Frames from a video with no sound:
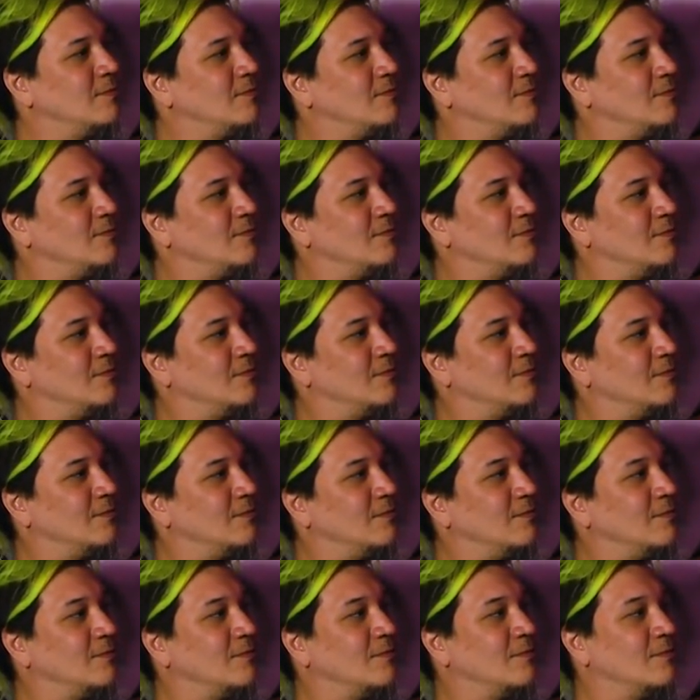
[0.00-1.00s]

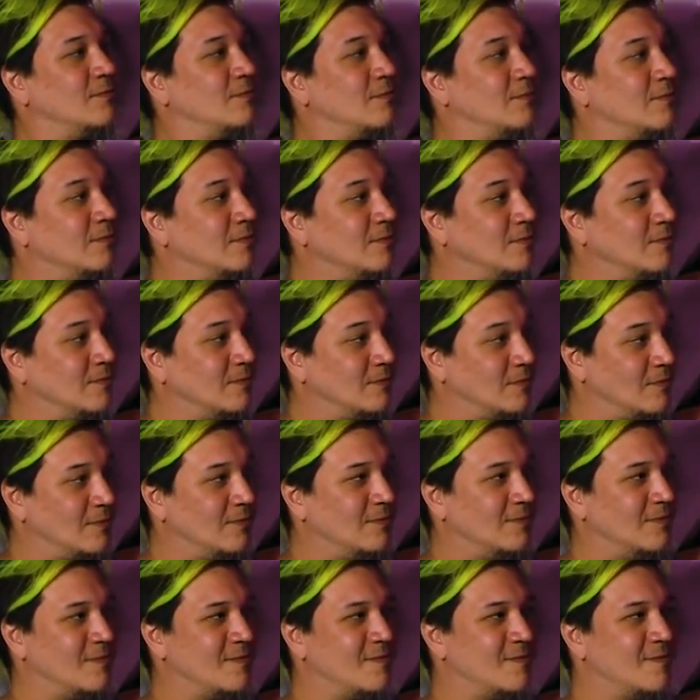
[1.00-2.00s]

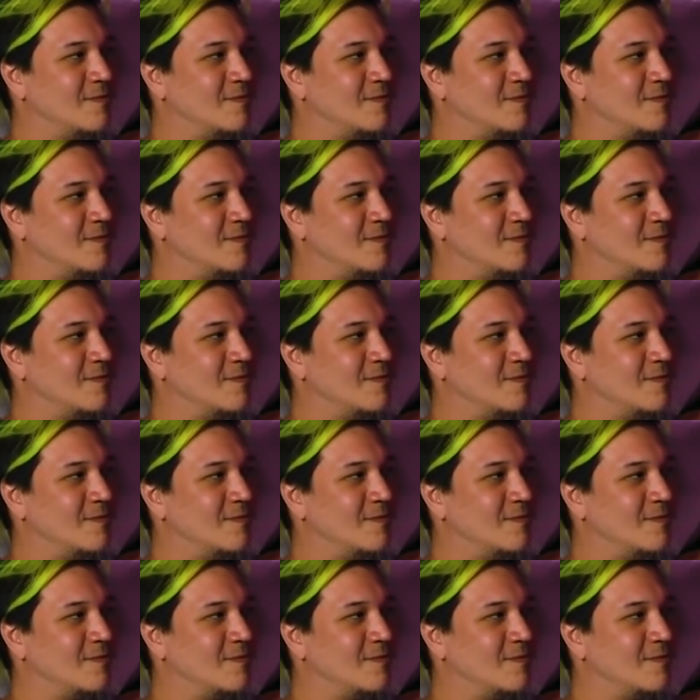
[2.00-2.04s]
No words are spoken by the person on screen.